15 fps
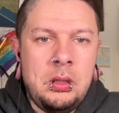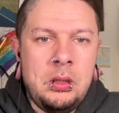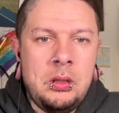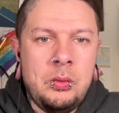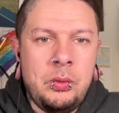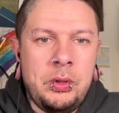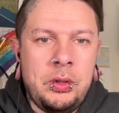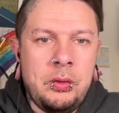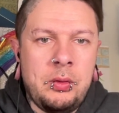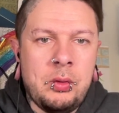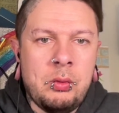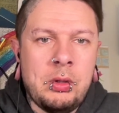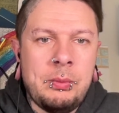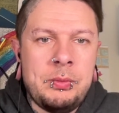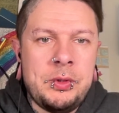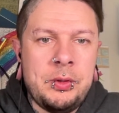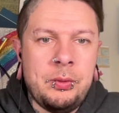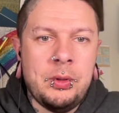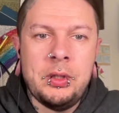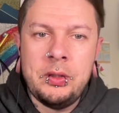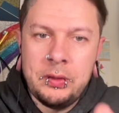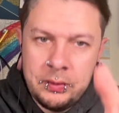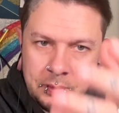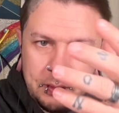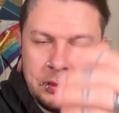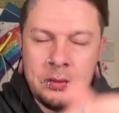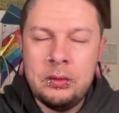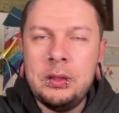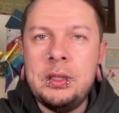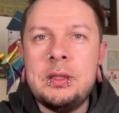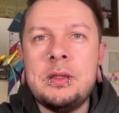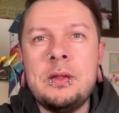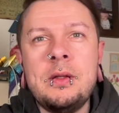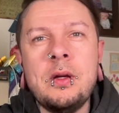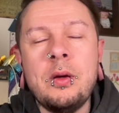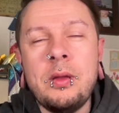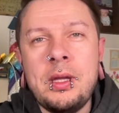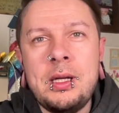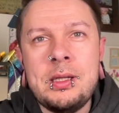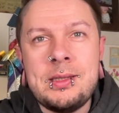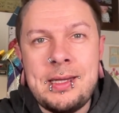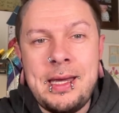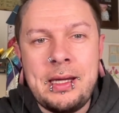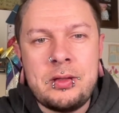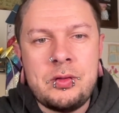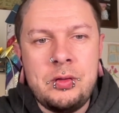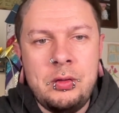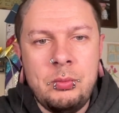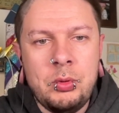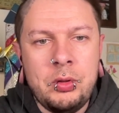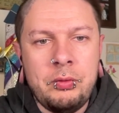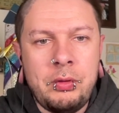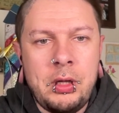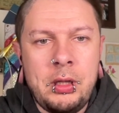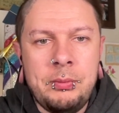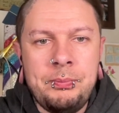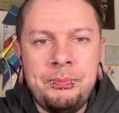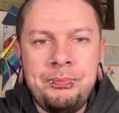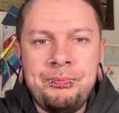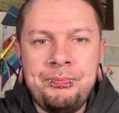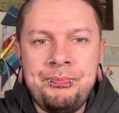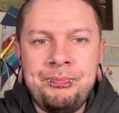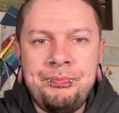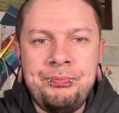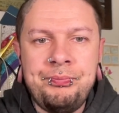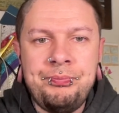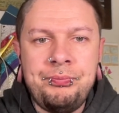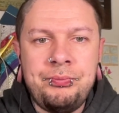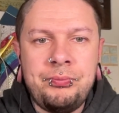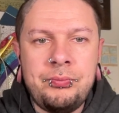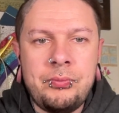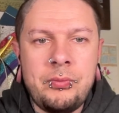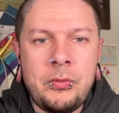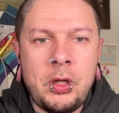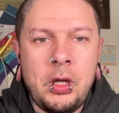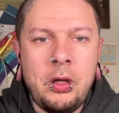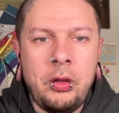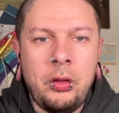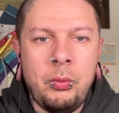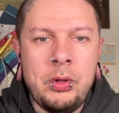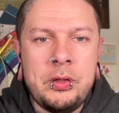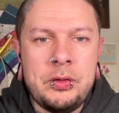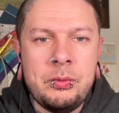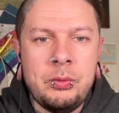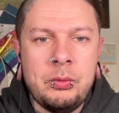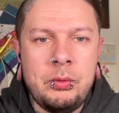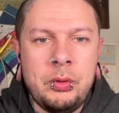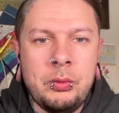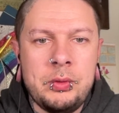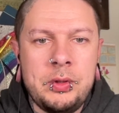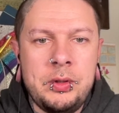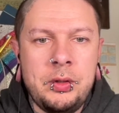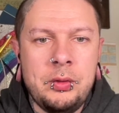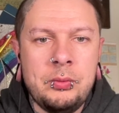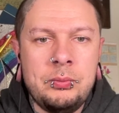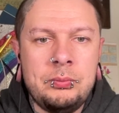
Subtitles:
When you go up to it, you need to know that it's actionable, right? Otherwise, you won't know what to do.